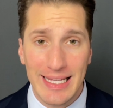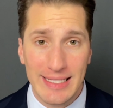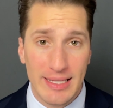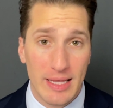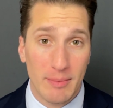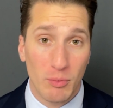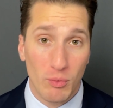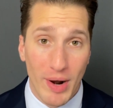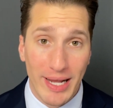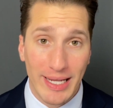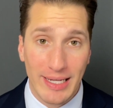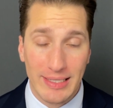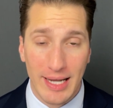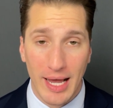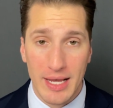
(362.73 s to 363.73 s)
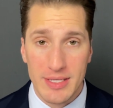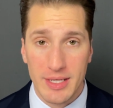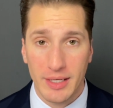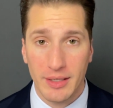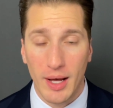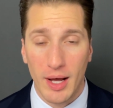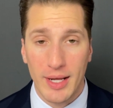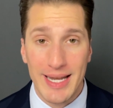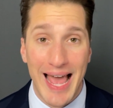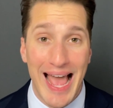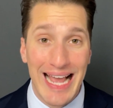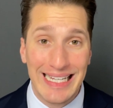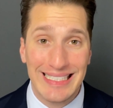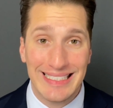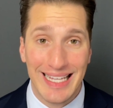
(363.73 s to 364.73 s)
to them recognizing an
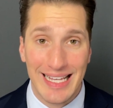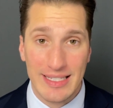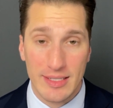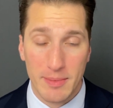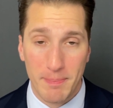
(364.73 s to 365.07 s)
excess